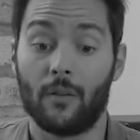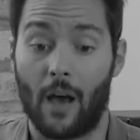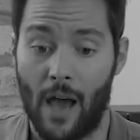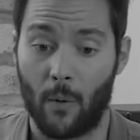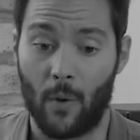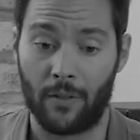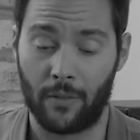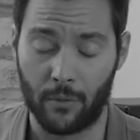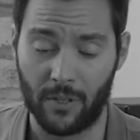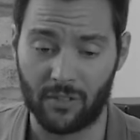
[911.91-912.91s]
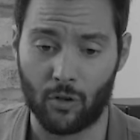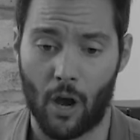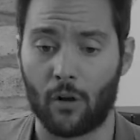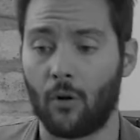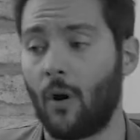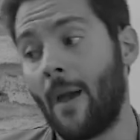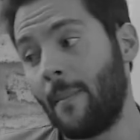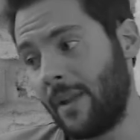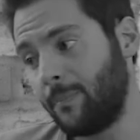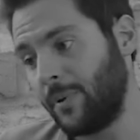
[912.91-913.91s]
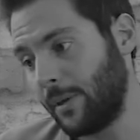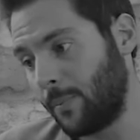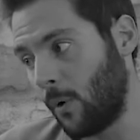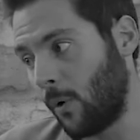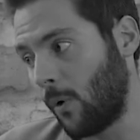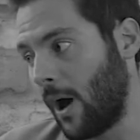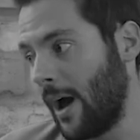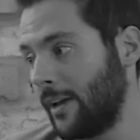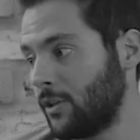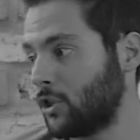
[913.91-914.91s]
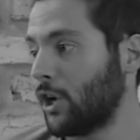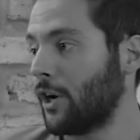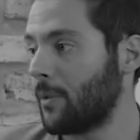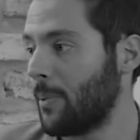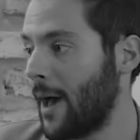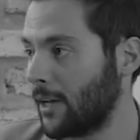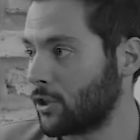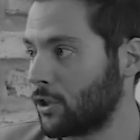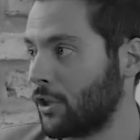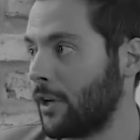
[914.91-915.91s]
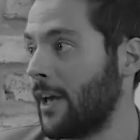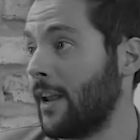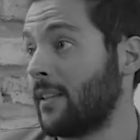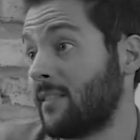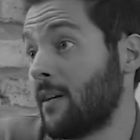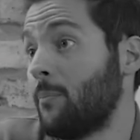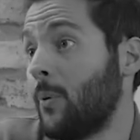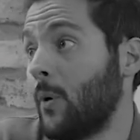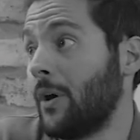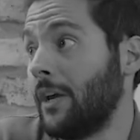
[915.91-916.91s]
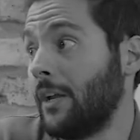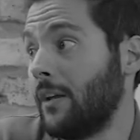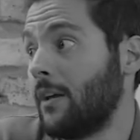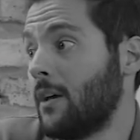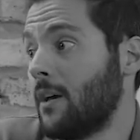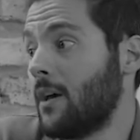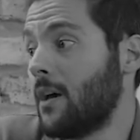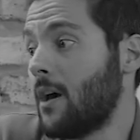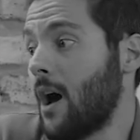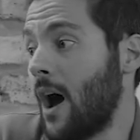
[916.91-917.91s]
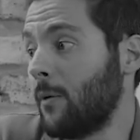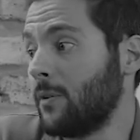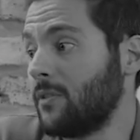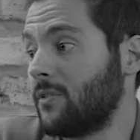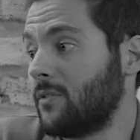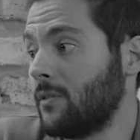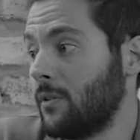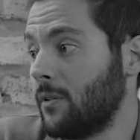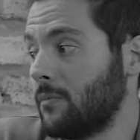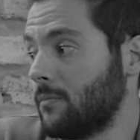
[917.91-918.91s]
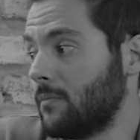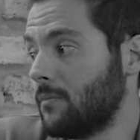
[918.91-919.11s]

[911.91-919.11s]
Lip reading: I went through the struggle, I met people, I shared the passion, and at some point I was, you know,